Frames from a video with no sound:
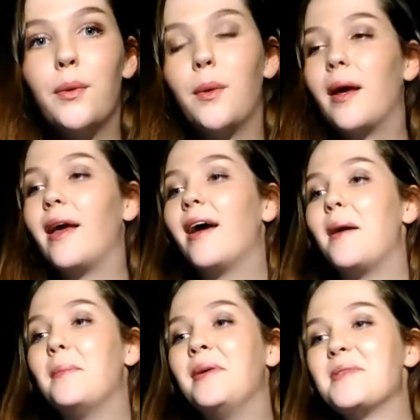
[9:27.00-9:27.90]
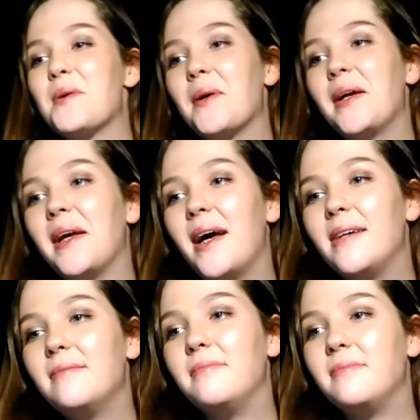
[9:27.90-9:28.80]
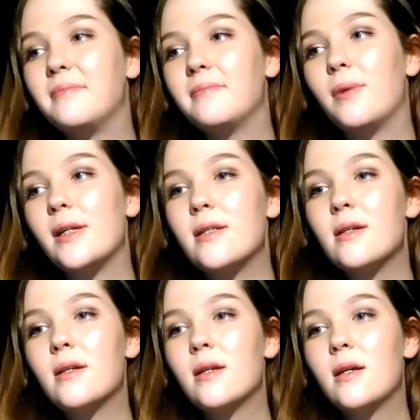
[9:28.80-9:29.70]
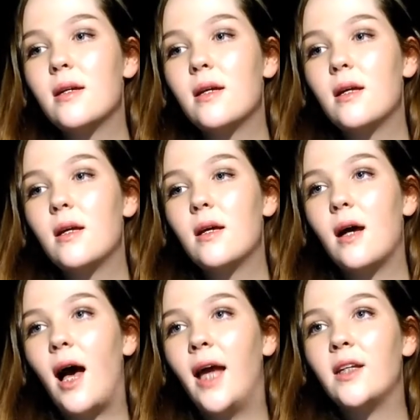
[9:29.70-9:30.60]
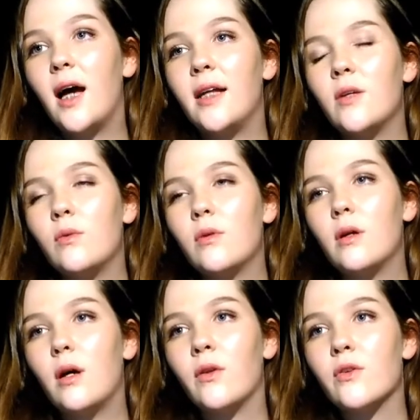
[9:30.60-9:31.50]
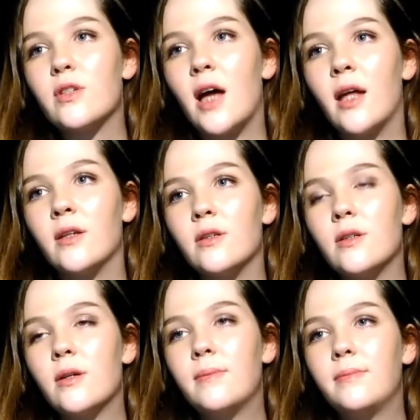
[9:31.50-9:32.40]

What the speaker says: Okay, sorry, but I don't understand.